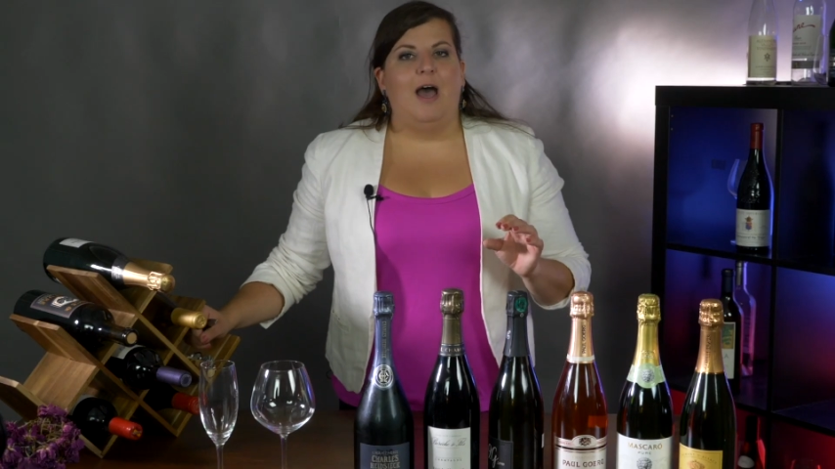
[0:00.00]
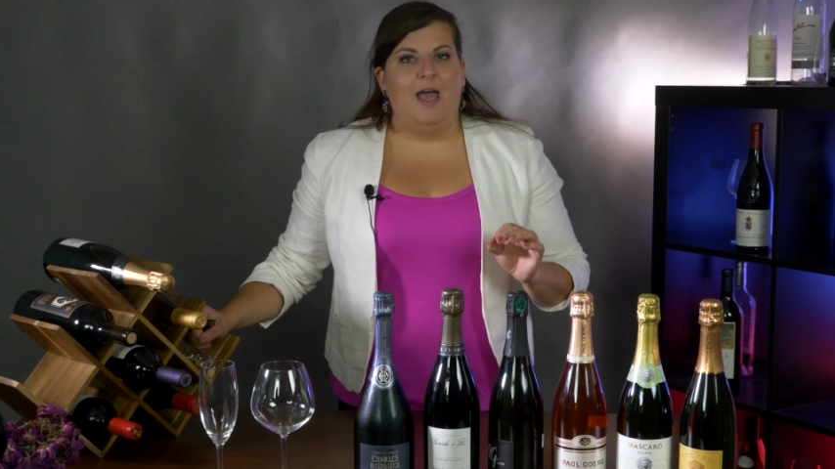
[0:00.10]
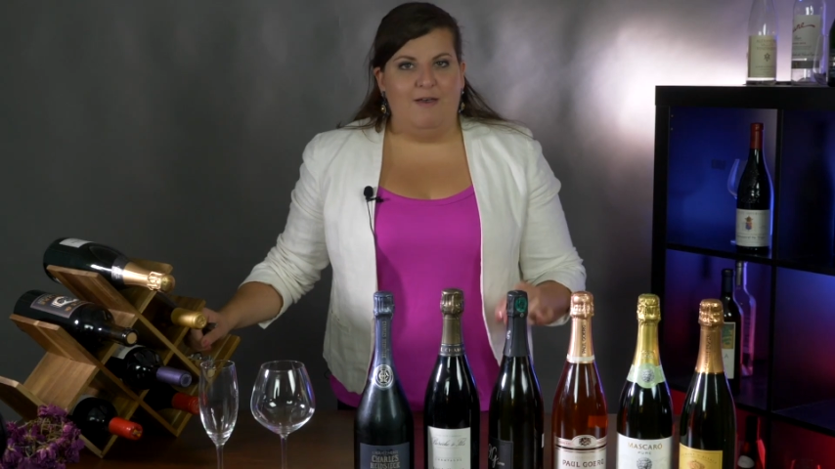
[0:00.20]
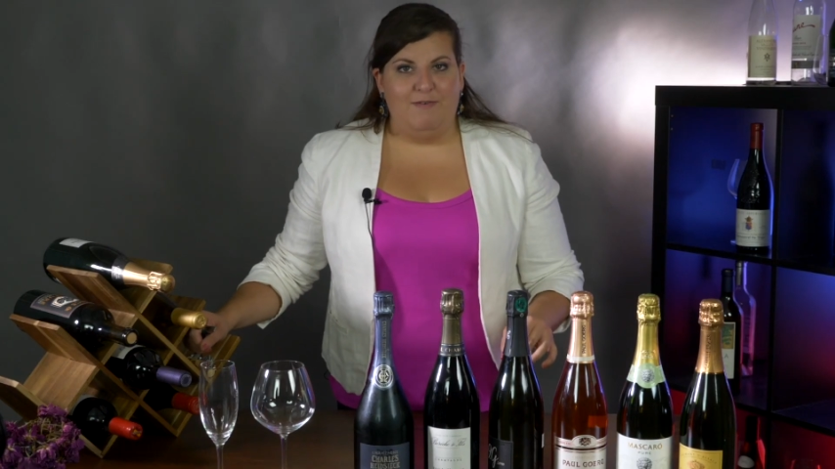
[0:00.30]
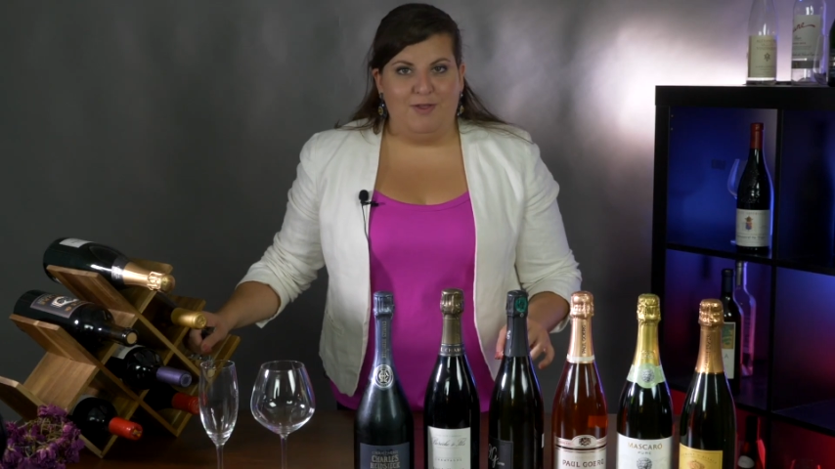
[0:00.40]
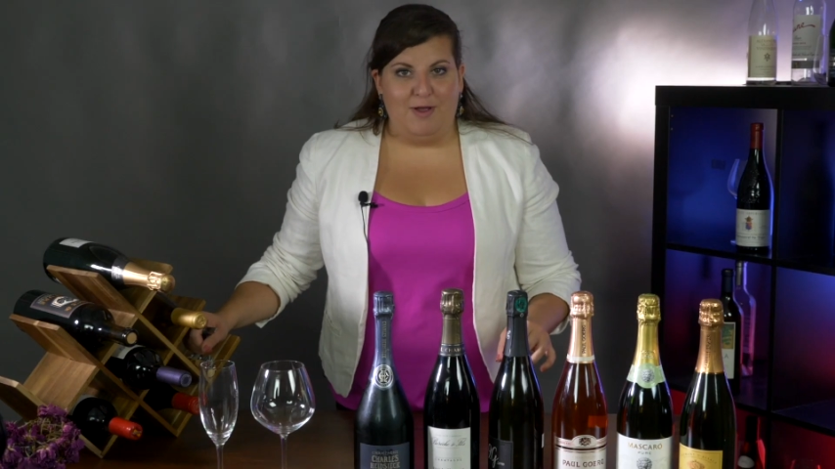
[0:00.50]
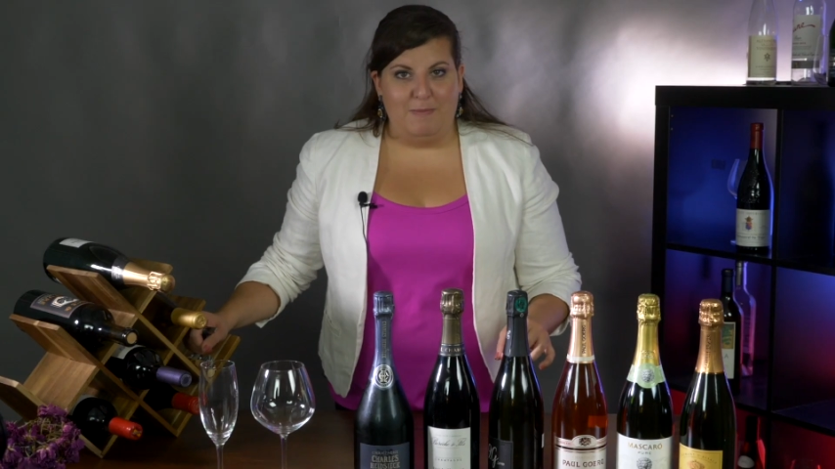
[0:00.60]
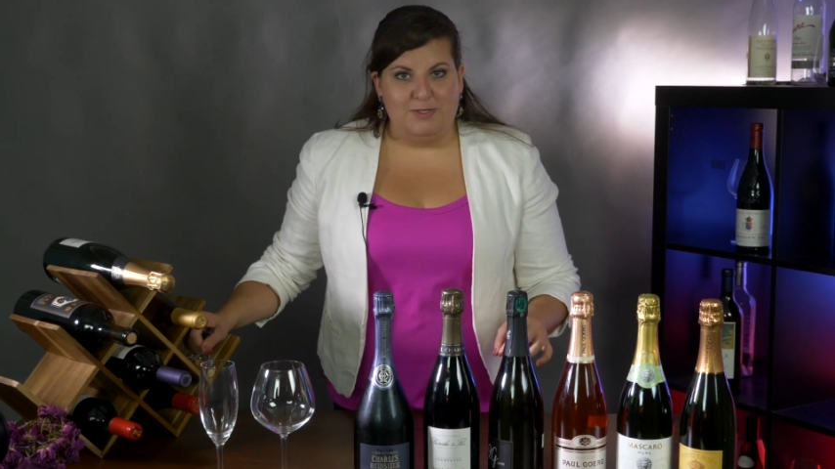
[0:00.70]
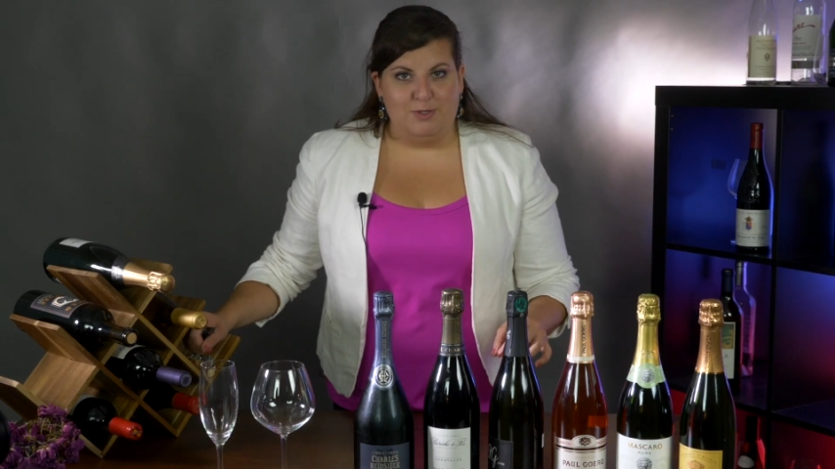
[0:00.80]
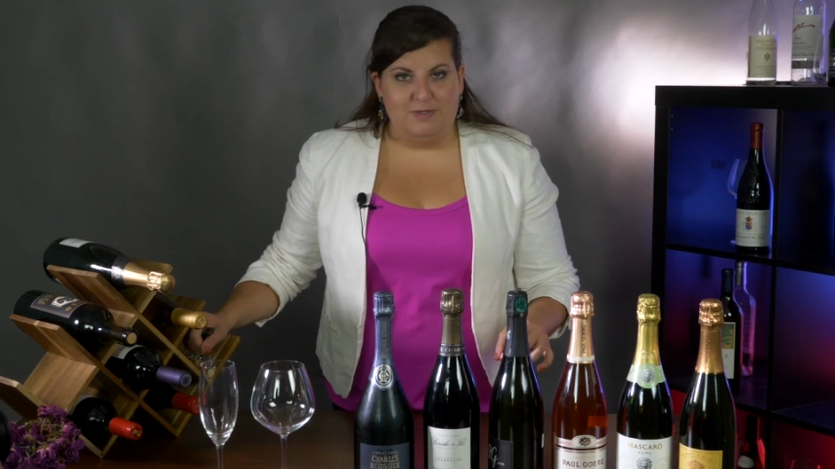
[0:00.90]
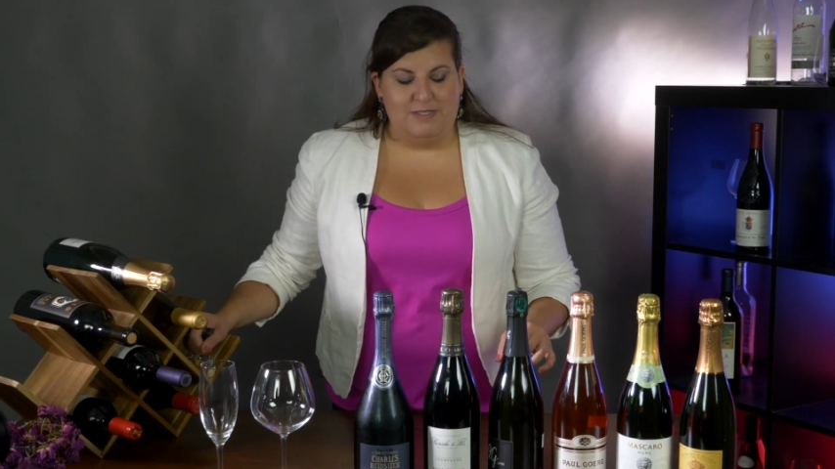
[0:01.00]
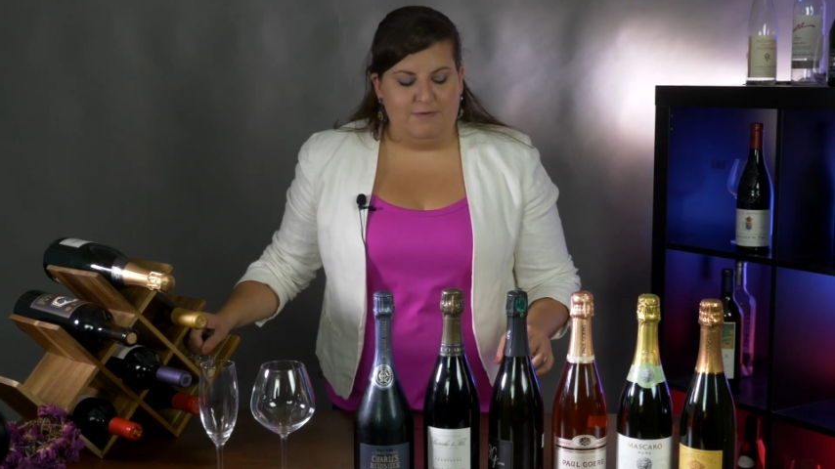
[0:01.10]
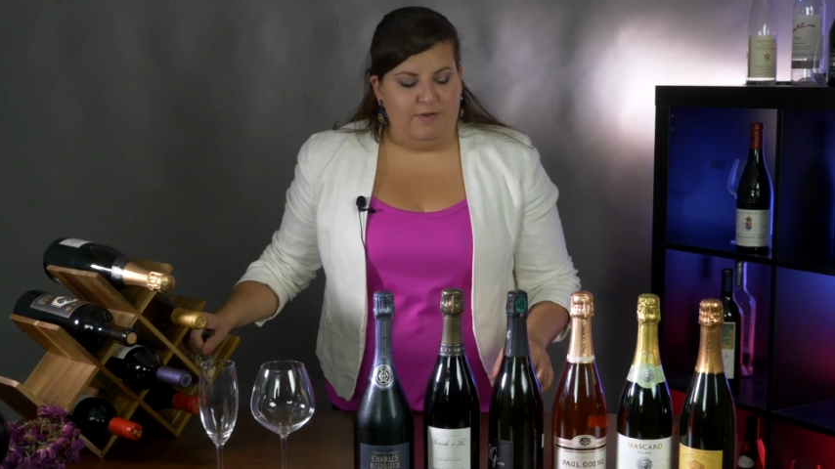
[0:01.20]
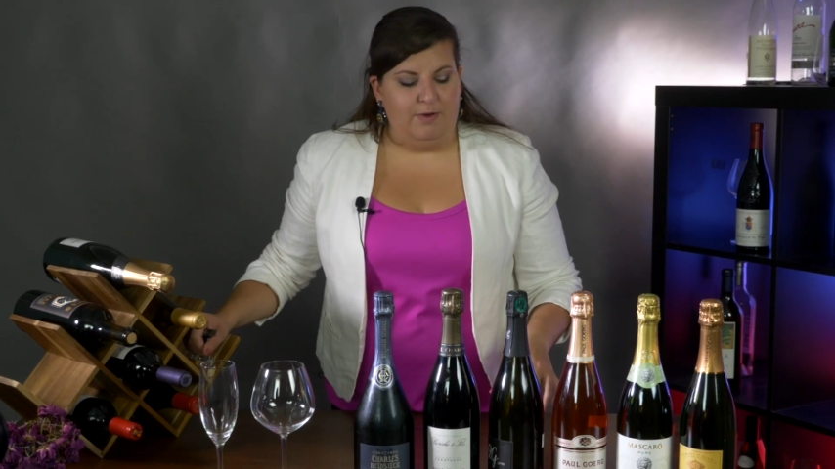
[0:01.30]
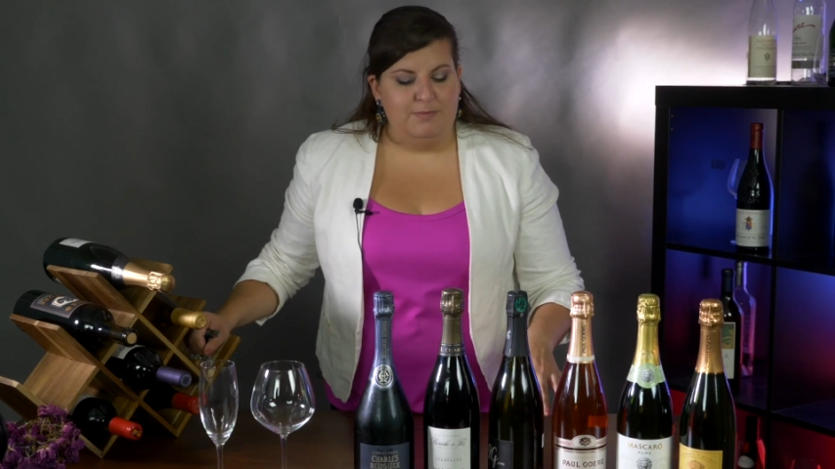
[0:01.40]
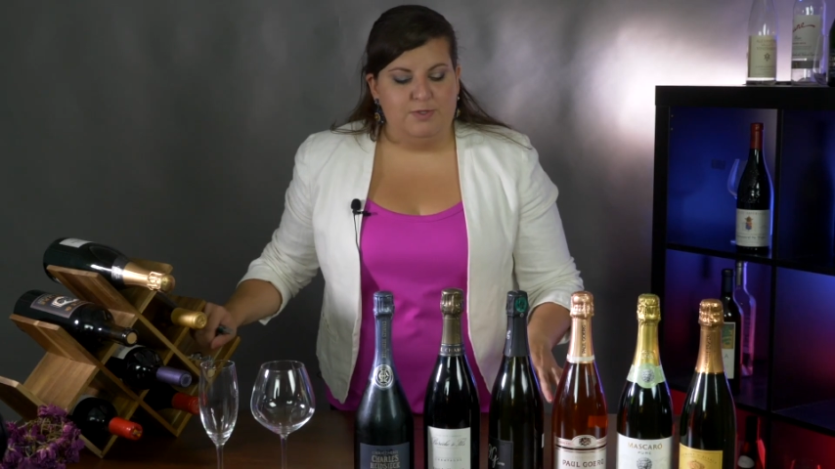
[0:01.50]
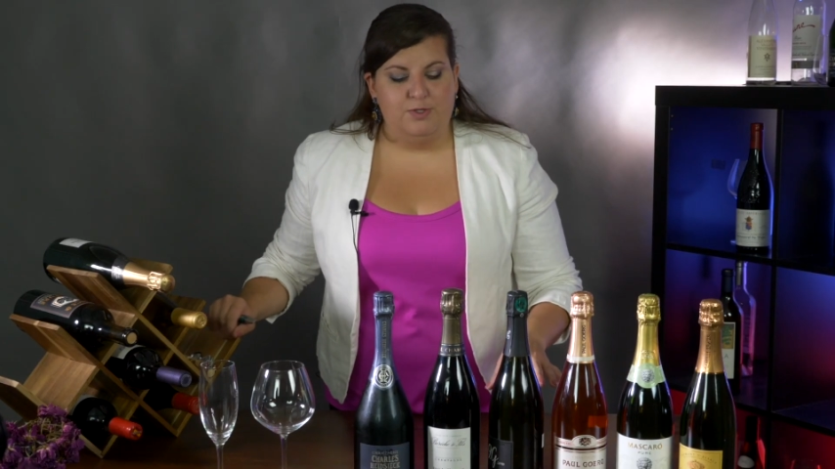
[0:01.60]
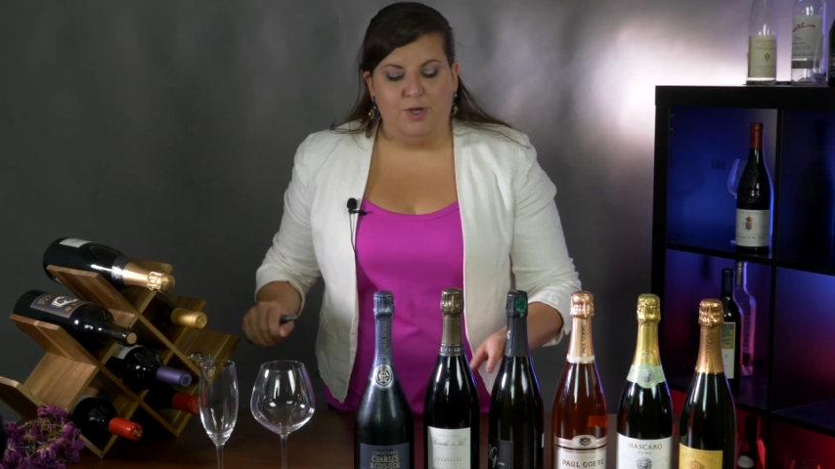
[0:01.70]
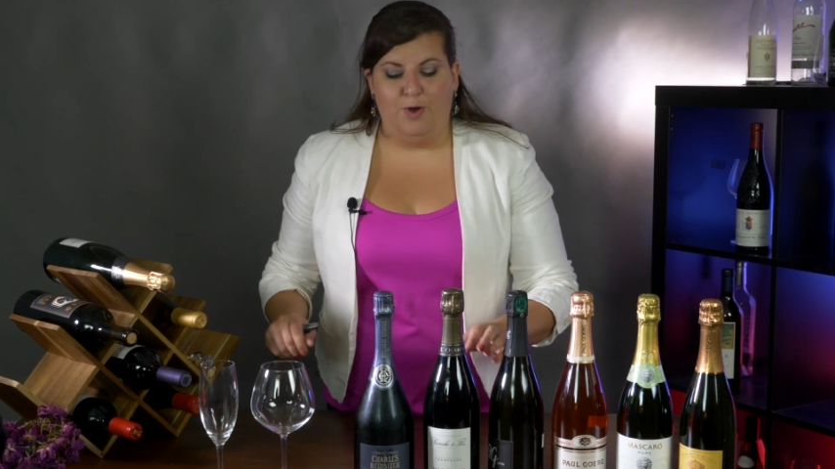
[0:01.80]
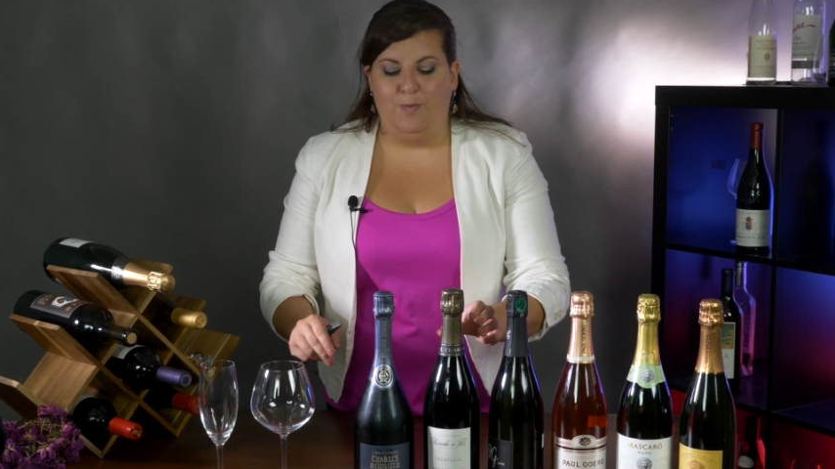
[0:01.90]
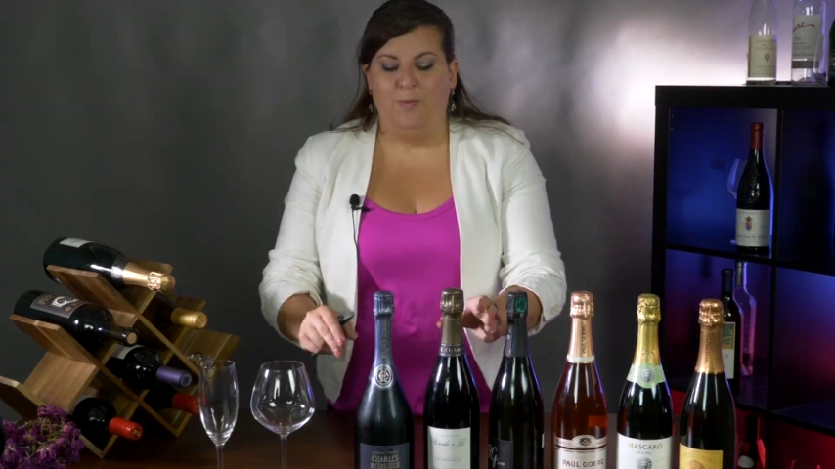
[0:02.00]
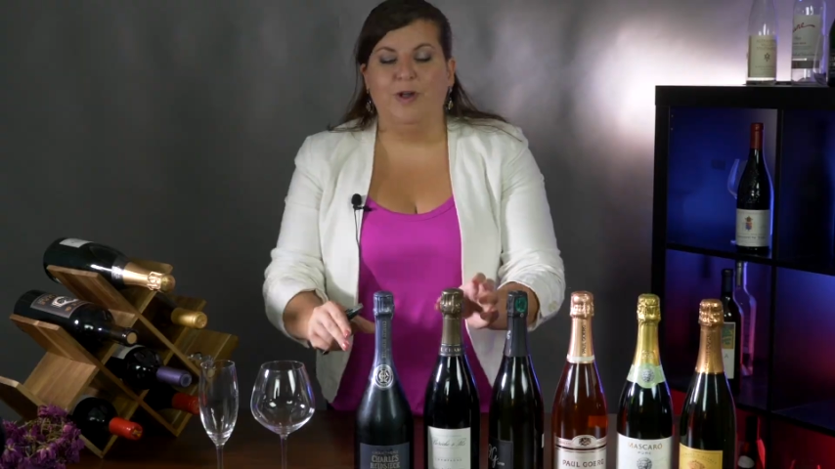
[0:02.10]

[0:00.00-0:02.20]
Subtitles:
I have other episodes to film. So